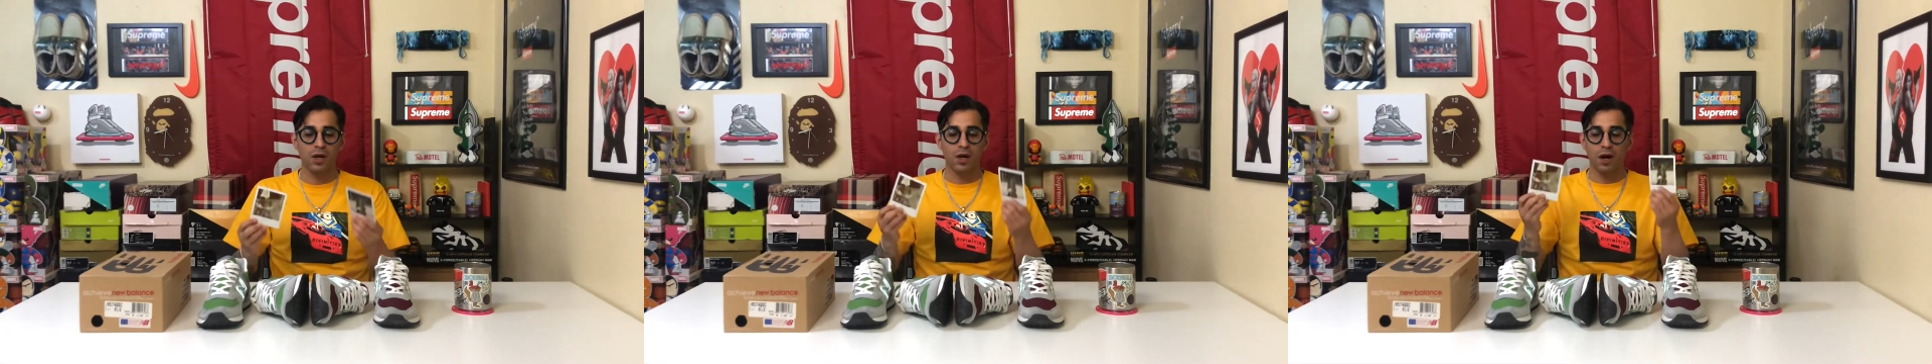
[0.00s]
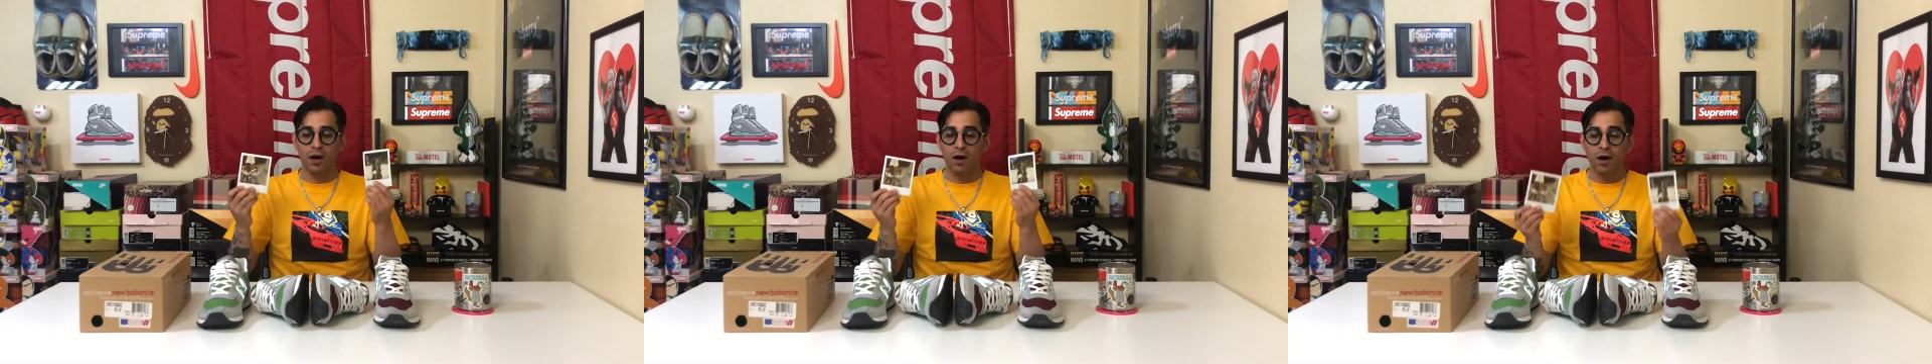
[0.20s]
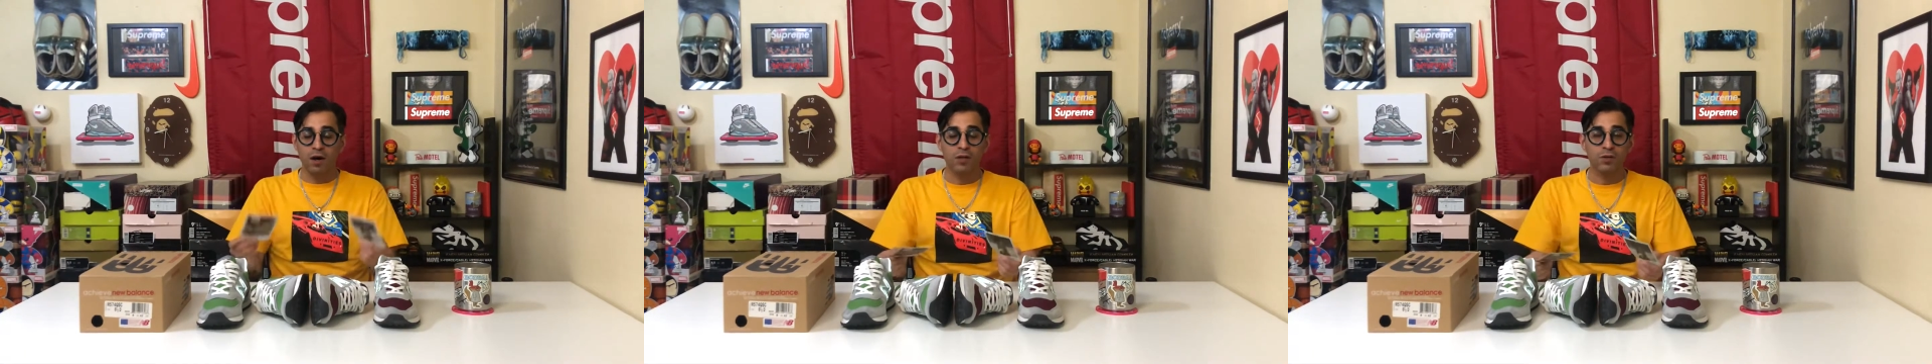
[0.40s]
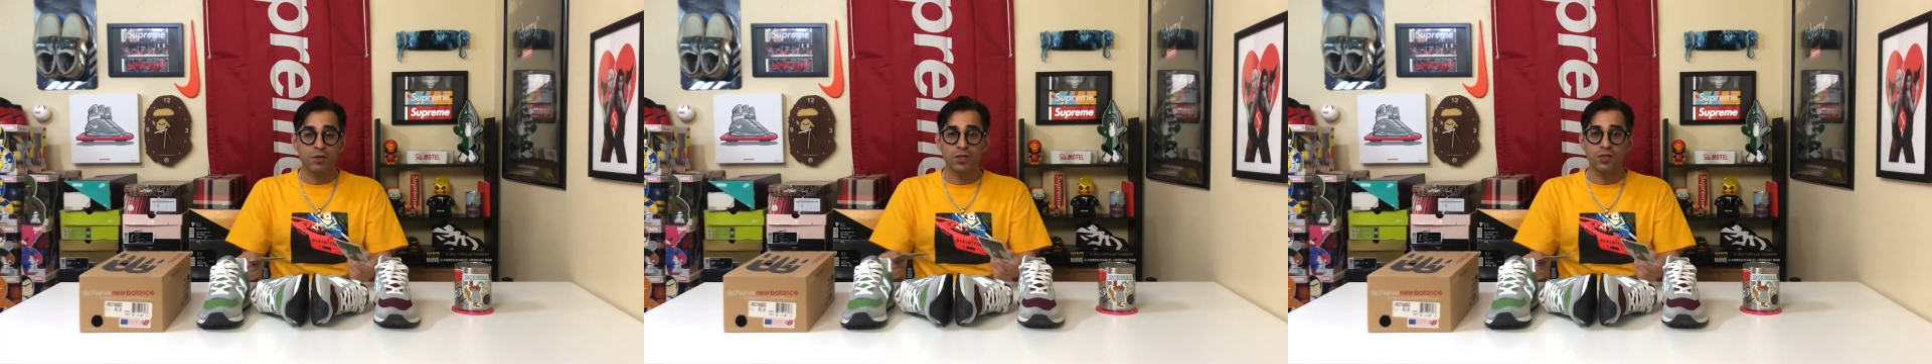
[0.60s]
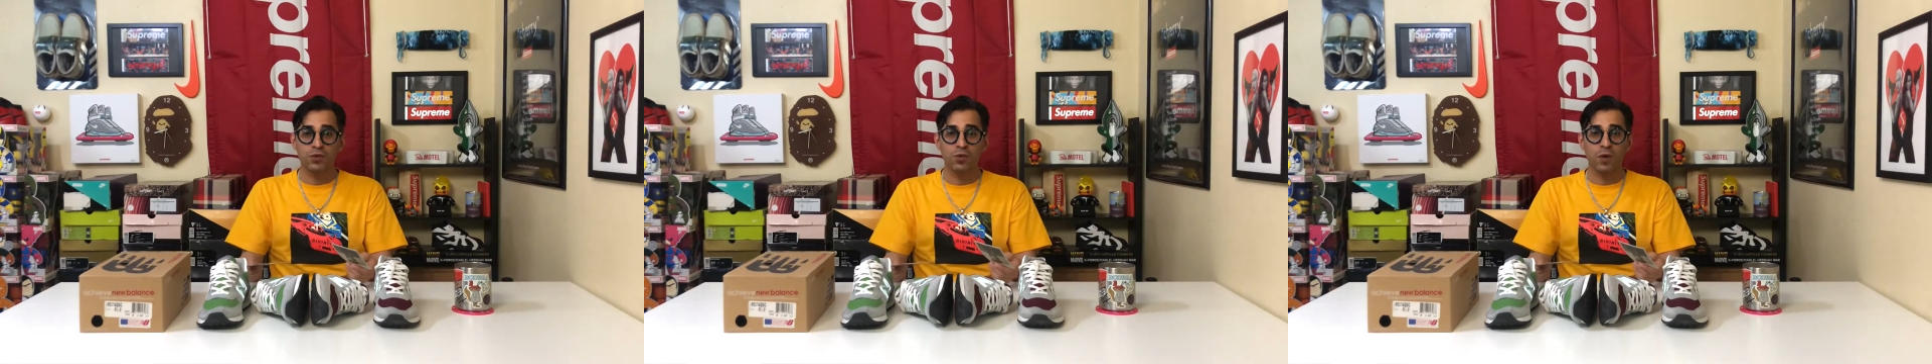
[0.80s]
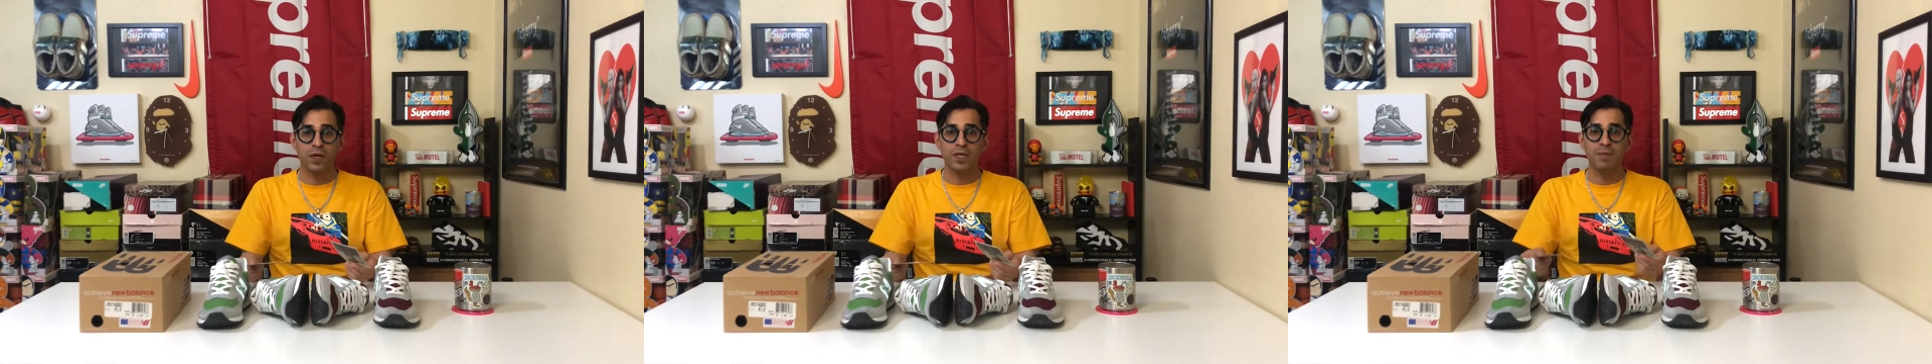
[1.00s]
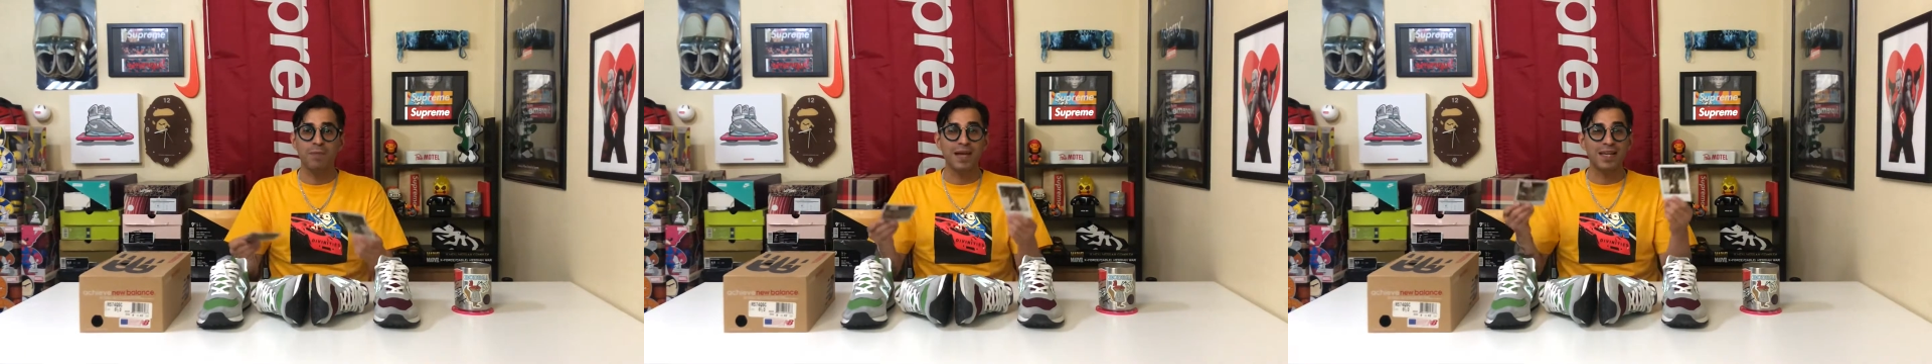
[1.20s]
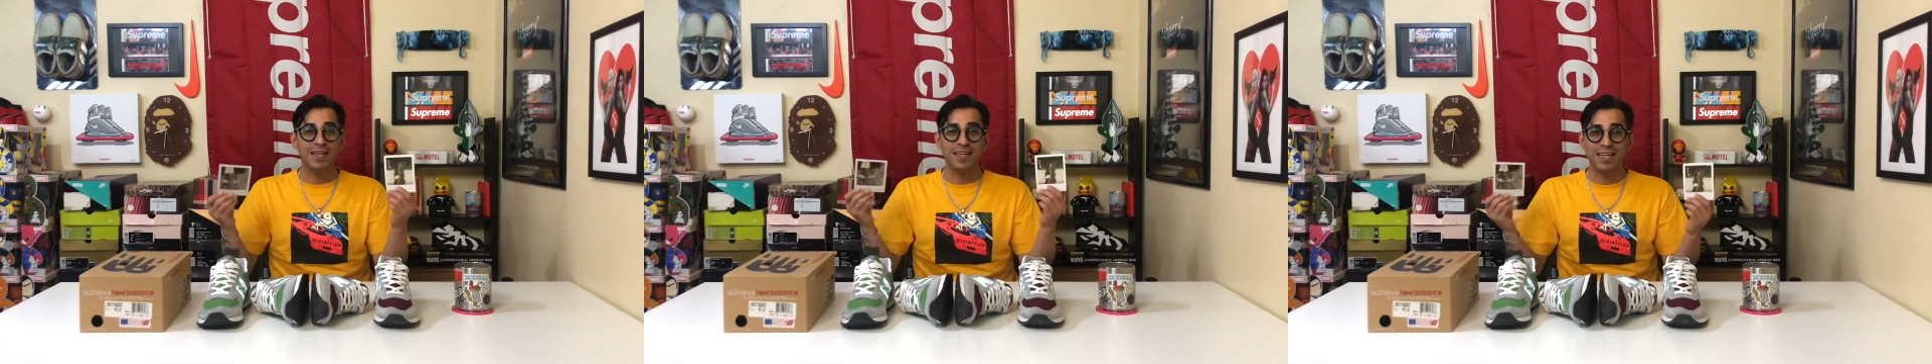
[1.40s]
120
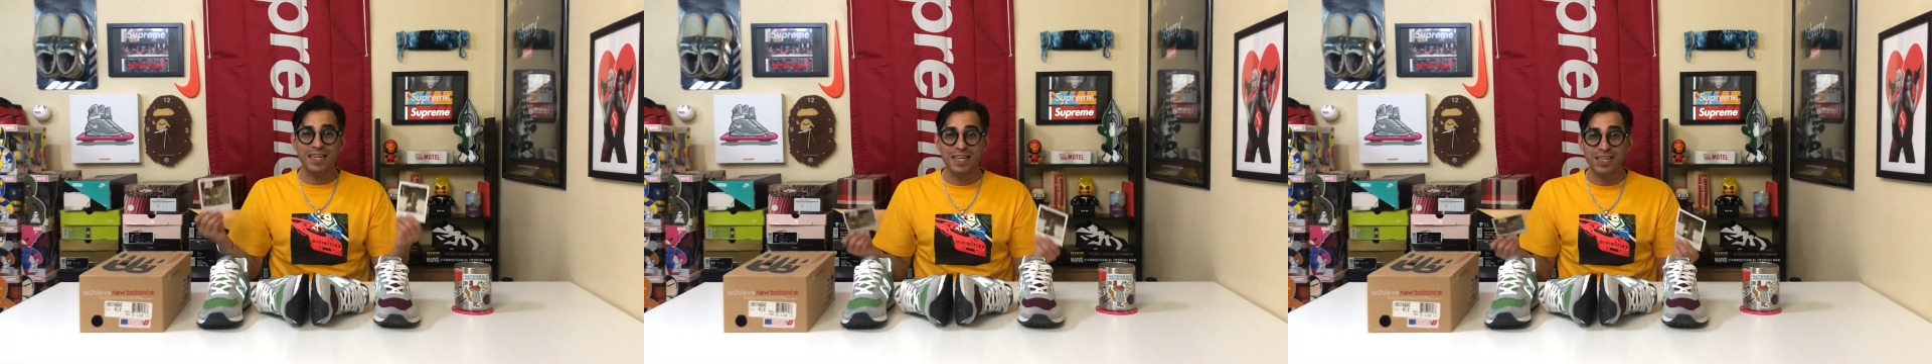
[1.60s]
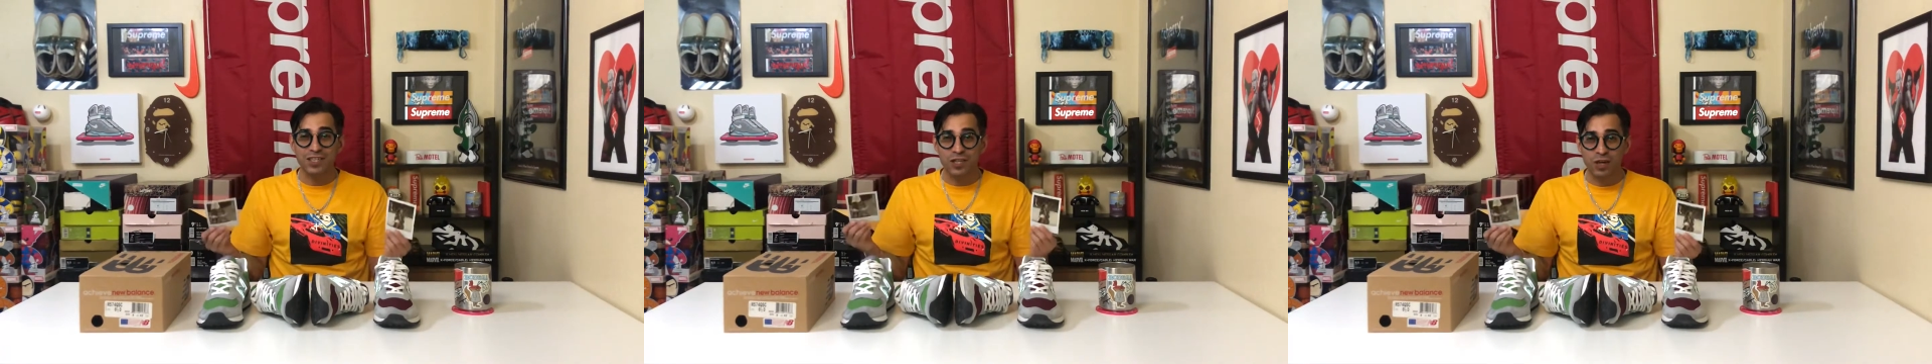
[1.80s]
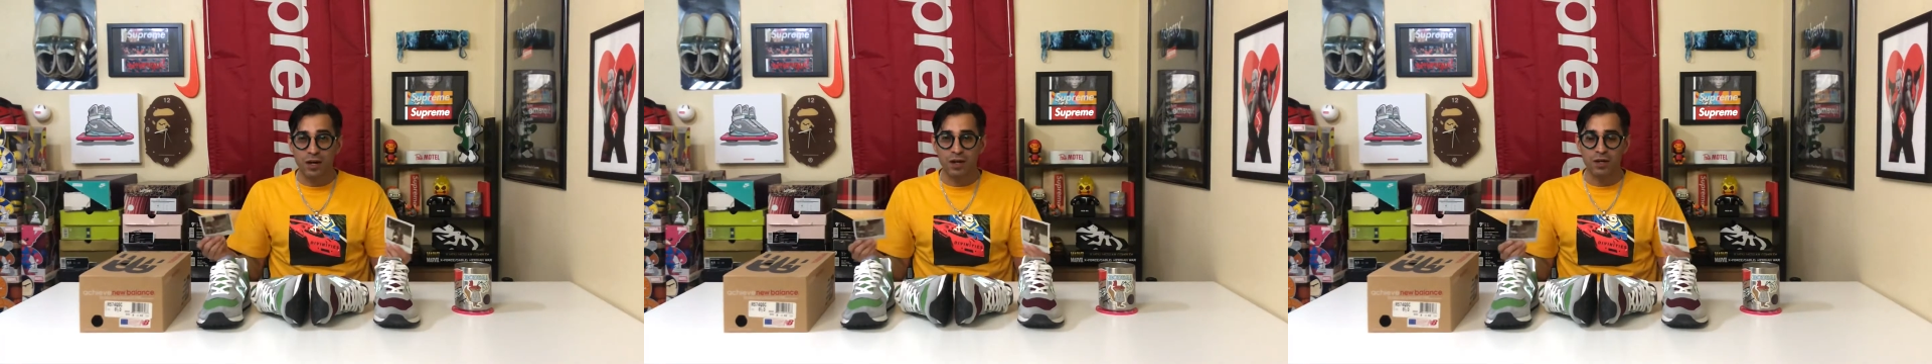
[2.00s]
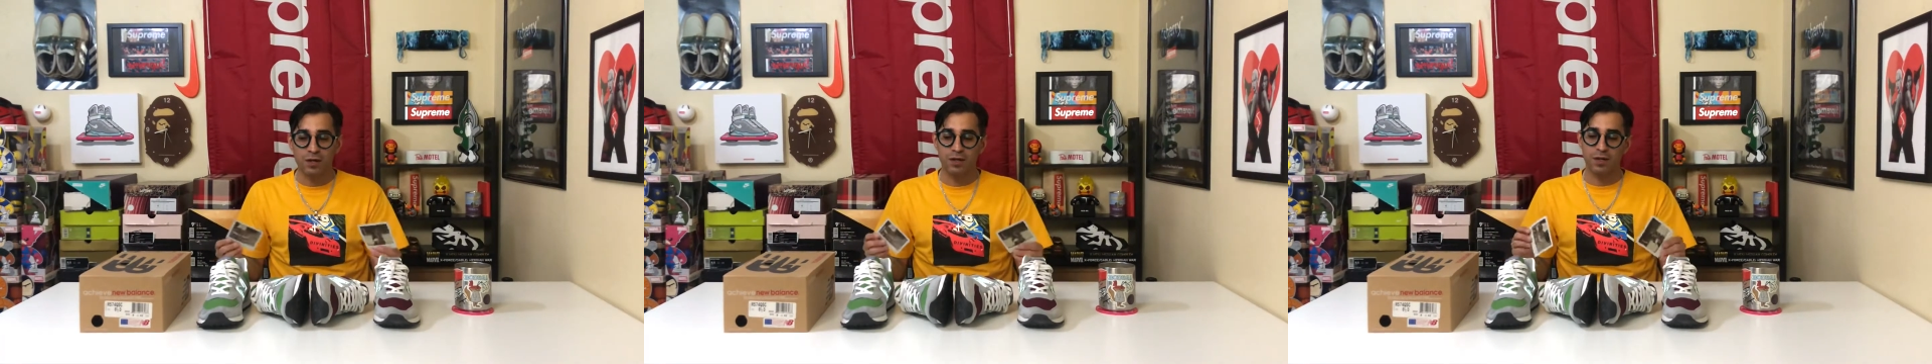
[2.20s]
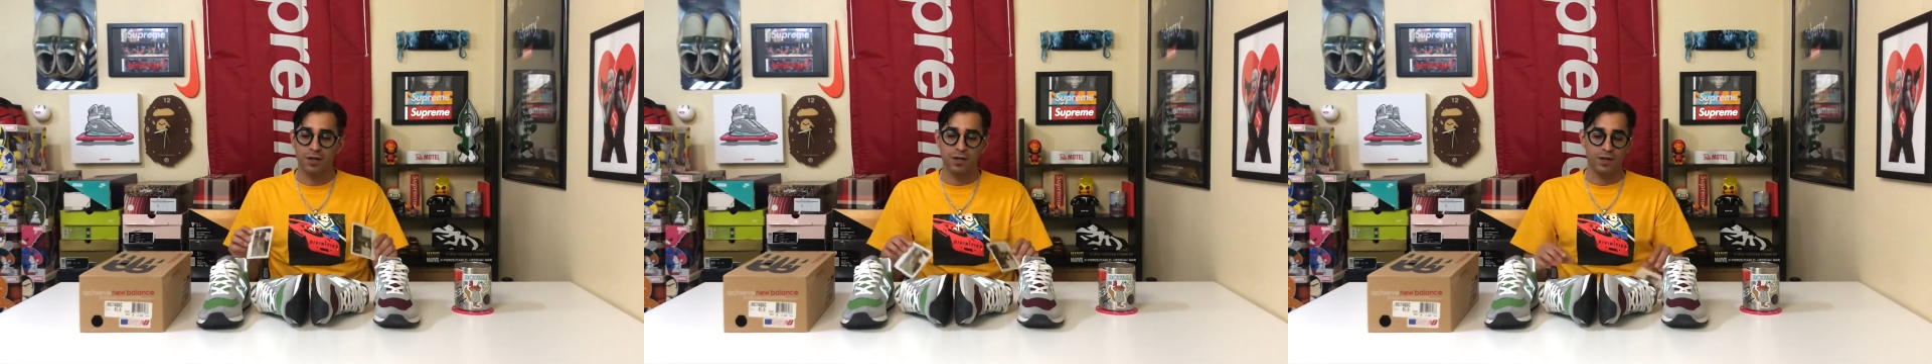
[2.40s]
made in each color.